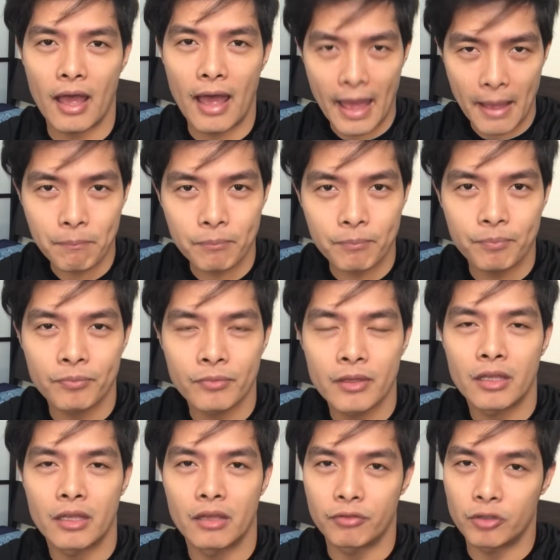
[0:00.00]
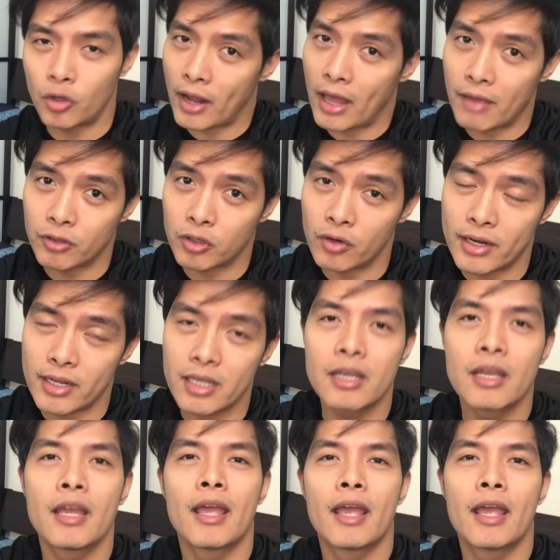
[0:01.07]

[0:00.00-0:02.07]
app if you don't have it already,